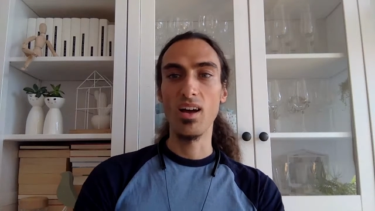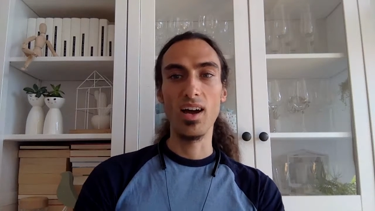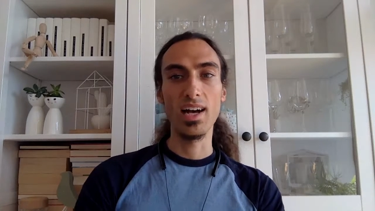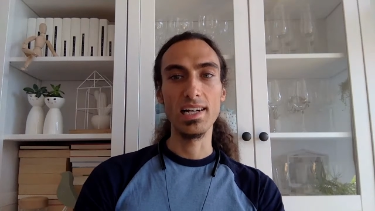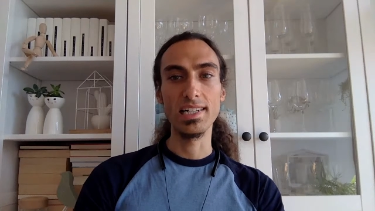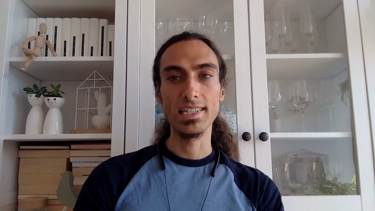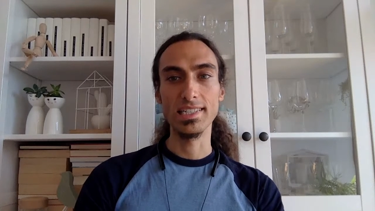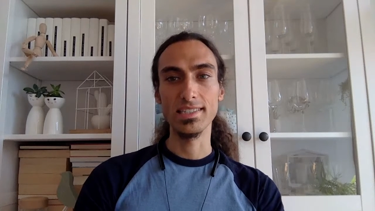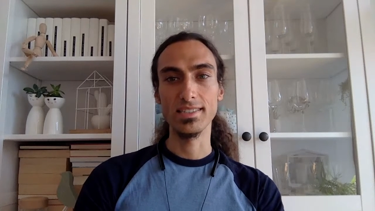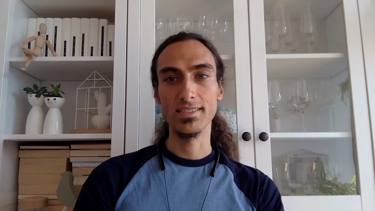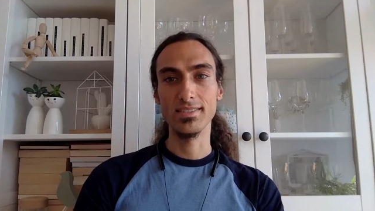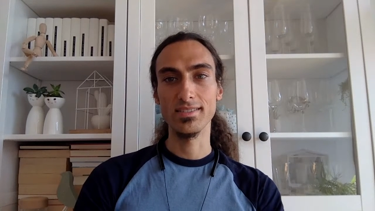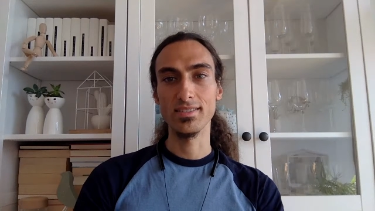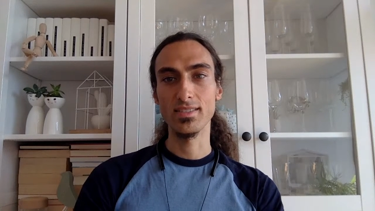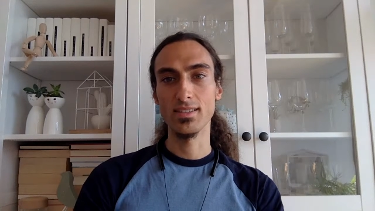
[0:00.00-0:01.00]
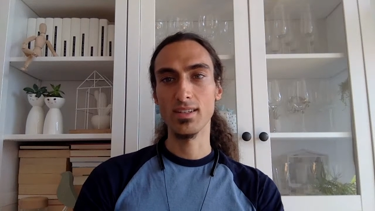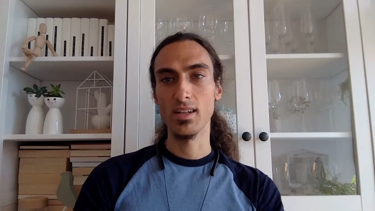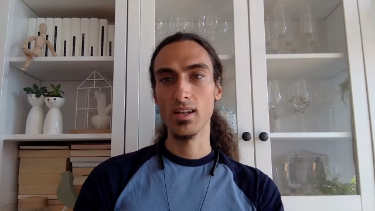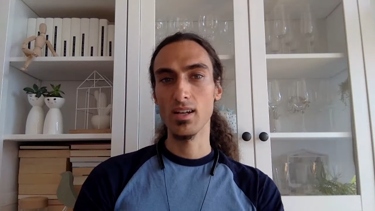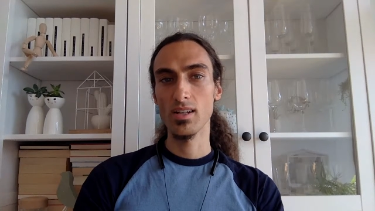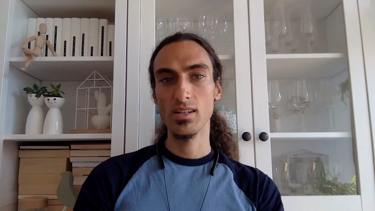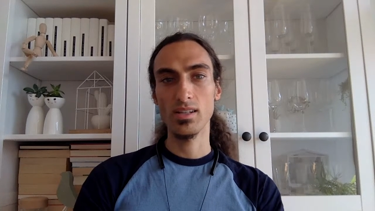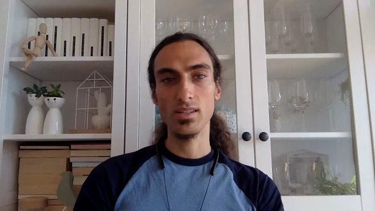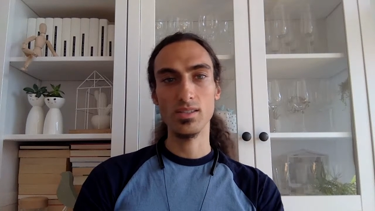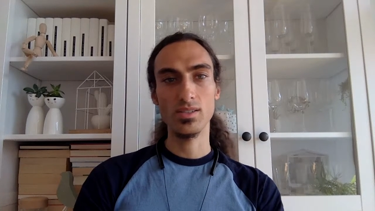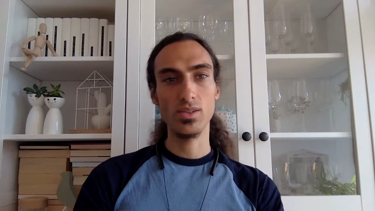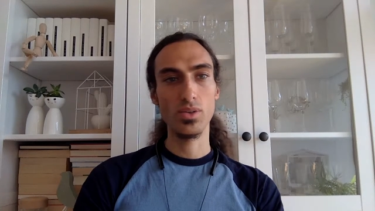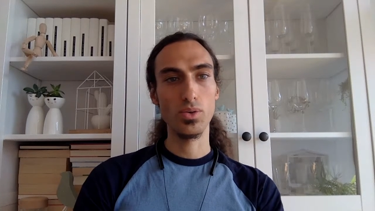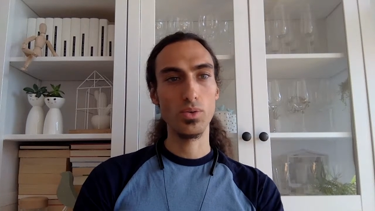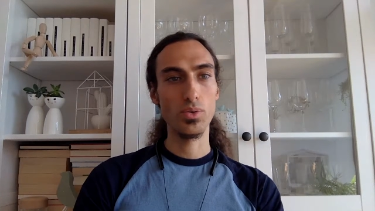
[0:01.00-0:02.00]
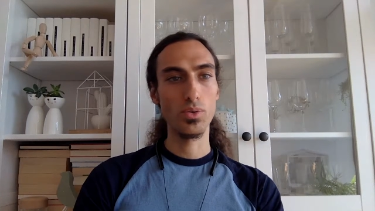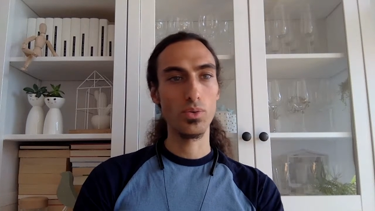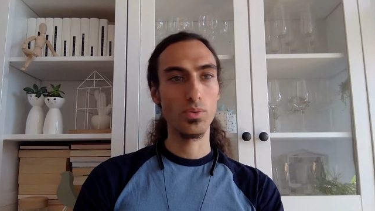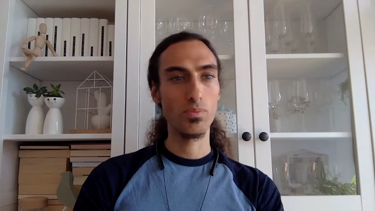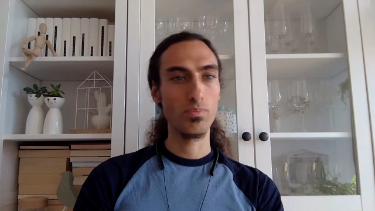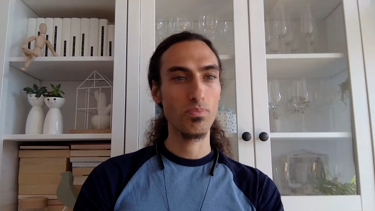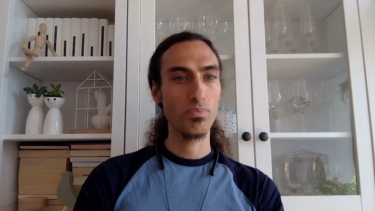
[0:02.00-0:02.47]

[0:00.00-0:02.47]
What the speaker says: And so